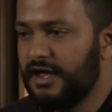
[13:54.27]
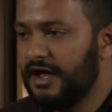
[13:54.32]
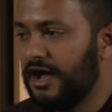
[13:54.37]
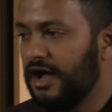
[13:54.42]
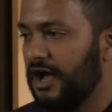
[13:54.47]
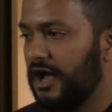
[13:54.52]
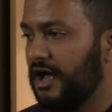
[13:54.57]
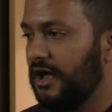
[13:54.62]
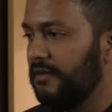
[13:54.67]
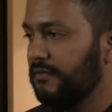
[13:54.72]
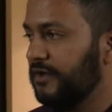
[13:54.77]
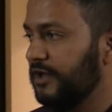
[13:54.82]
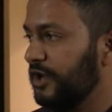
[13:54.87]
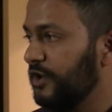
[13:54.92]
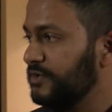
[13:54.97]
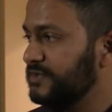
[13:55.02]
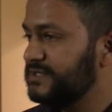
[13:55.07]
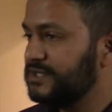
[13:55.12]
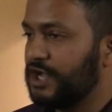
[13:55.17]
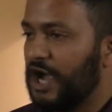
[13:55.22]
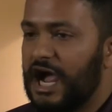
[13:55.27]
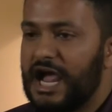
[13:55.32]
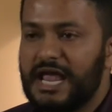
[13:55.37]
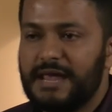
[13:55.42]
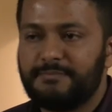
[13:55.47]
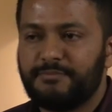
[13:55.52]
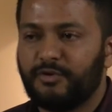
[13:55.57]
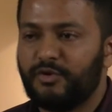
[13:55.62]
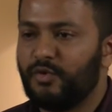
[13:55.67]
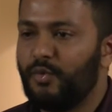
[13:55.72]
uh, you know,
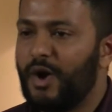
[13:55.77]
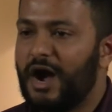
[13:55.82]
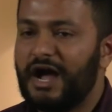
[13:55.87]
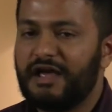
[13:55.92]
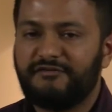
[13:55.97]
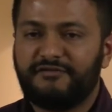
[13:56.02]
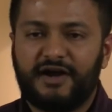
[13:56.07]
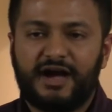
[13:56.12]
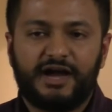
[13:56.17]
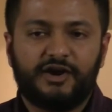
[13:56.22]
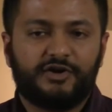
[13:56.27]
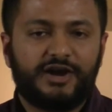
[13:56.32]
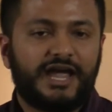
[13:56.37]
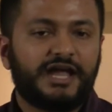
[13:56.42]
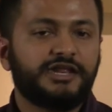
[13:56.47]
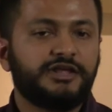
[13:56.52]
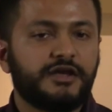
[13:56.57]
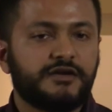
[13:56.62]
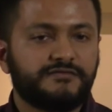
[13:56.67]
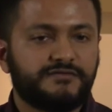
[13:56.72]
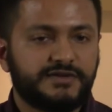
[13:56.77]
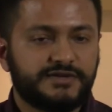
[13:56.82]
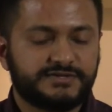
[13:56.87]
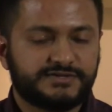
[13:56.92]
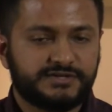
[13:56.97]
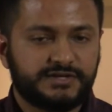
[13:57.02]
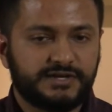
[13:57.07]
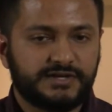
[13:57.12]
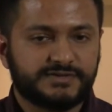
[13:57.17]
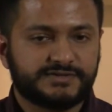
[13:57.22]
Skype or Wi-Fi or any of these
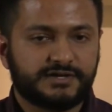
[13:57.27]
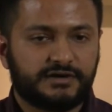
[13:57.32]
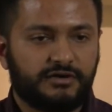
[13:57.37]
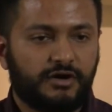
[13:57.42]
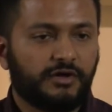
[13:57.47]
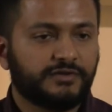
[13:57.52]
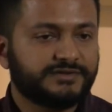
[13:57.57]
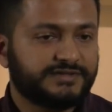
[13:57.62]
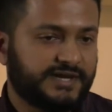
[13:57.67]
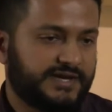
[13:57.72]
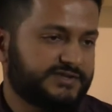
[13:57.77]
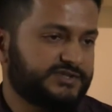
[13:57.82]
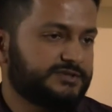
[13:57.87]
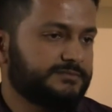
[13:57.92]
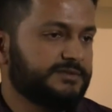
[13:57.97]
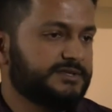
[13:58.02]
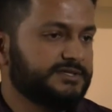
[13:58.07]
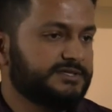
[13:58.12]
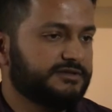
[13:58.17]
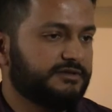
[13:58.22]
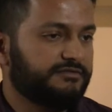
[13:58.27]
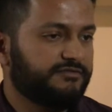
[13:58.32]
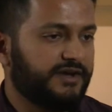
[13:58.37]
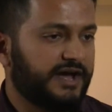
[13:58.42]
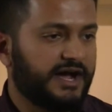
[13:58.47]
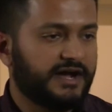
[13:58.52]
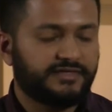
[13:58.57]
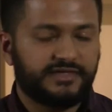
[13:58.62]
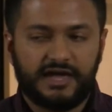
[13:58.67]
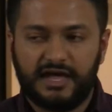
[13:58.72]
things are all testament to the
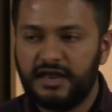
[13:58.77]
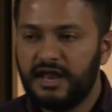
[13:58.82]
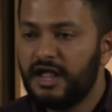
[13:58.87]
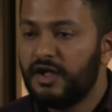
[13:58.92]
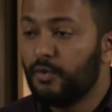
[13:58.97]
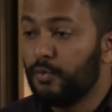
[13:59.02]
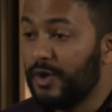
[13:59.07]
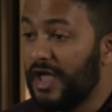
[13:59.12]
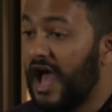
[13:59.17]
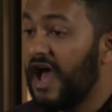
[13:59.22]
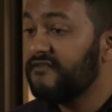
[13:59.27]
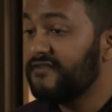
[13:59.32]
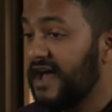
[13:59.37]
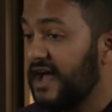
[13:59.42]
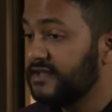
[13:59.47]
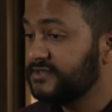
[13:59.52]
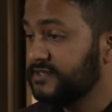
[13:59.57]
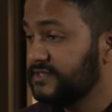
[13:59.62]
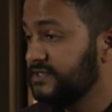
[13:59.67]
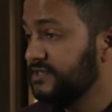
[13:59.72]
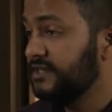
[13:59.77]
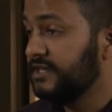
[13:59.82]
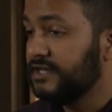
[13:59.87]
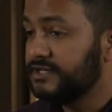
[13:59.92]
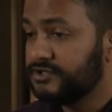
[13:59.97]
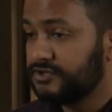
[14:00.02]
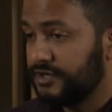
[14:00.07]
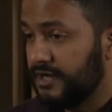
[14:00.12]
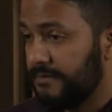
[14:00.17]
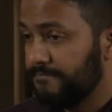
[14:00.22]
fact that we have access to the
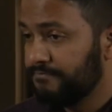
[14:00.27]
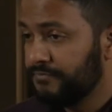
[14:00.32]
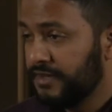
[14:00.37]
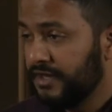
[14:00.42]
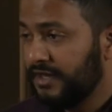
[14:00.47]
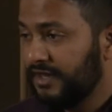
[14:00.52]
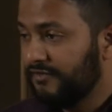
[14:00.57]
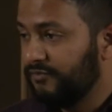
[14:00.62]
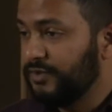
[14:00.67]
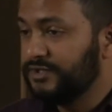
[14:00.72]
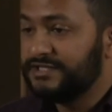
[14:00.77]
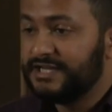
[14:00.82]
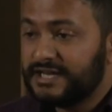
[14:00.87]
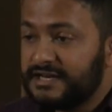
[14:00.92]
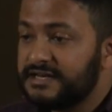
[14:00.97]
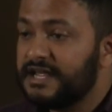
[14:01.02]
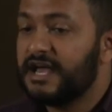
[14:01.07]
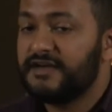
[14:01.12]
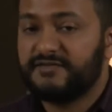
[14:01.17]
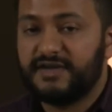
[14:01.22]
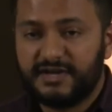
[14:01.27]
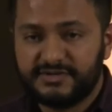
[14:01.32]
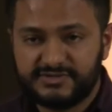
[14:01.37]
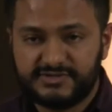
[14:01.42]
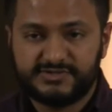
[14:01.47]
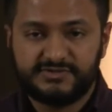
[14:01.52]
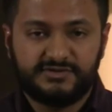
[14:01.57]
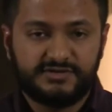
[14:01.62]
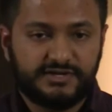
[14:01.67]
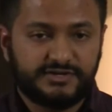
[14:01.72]
internet. If we didn't have
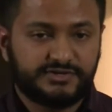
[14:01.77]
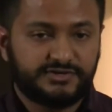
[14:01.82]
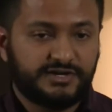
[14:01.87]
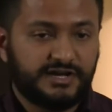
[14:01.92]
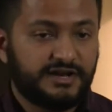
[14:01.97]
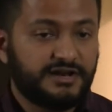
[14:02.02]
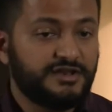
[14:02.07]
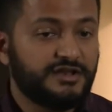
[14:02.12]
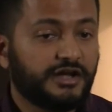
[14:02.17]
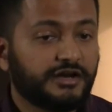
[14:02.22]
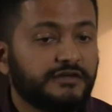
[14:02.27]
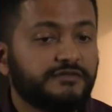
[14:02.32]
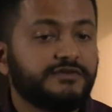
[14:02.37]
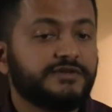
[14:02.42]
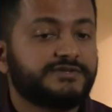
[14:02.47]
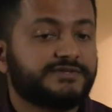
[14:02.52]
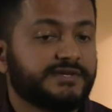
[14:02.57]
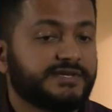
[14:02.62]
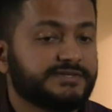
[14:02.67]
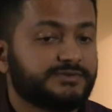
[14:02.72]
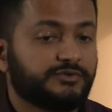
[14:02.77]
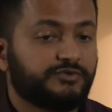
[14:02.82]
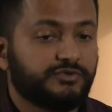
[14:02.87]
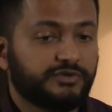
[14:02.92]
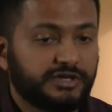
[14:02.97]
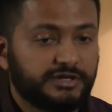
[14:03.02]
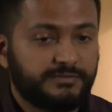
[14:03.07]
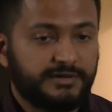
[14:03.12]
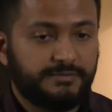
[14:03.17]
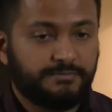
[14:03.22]
access to the internet, none of these things would really be